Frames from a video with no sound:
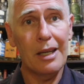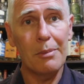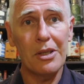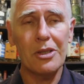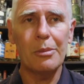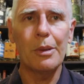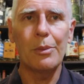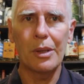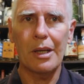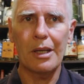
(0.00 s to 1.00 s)
unmentionable
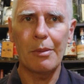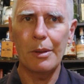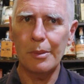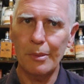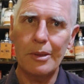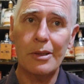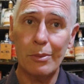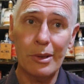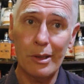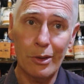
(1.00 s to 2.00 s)
with ugly people because
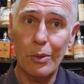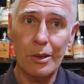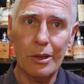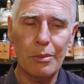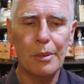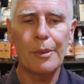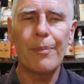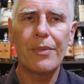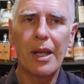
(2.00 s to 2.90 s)
well, you're quality people.